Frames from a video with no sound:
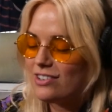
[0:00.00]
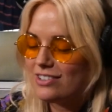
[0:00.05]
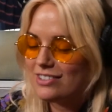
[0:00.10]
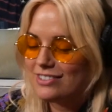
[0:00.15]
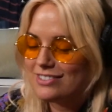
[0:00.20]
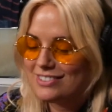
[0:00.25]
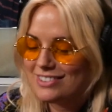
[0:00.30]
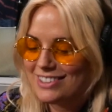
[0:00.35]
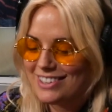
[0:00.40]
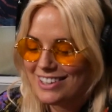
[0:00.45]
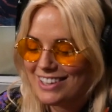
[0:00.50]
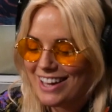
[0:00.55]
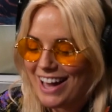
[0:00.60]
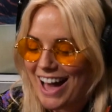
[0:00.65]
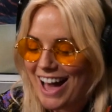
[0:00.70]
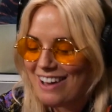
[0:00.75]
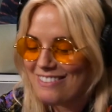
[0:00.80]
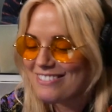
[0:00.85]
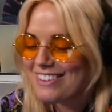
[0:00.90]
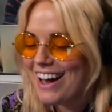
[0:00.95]

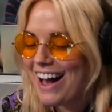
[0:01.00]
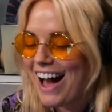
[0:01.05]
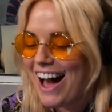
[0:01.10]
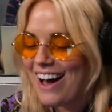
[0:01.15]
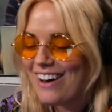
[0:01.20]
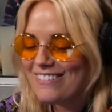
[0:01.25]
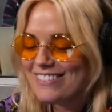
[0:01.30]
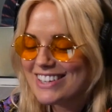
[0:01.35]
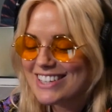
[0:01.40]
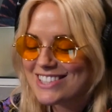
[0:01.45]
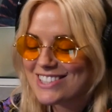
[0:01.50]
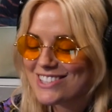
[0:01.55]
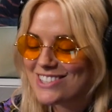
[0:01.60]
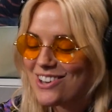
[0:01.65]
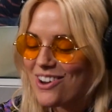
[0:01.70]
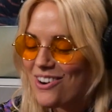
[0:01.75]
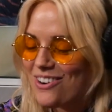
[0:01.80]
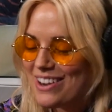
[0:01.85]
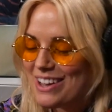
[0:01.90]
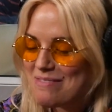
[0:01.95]
I I'll be
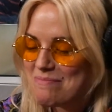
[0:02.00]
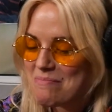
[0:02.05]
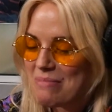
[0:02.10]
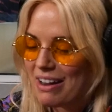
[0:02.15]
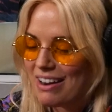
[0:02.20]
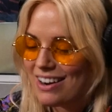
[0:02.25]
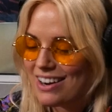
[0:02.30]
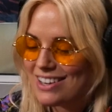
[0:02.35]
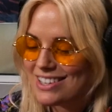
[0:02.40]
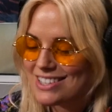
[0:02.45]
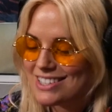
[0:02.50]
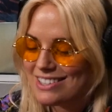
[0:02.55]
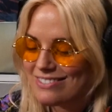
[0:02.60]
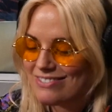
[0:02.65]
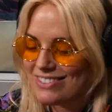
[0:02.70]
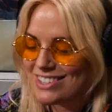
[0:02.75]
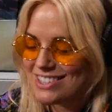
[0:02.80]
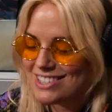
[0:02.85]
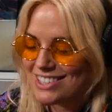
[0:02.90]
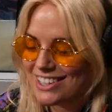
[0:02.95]
so embarrassed if
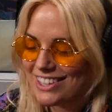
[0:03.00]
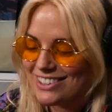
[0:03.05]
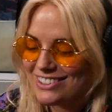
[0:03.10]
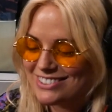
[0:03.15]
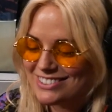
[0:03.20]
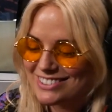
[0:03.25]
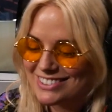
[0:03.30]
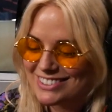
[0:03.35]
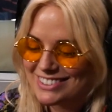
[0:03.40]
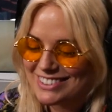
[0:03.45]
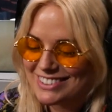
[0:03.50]
it's you.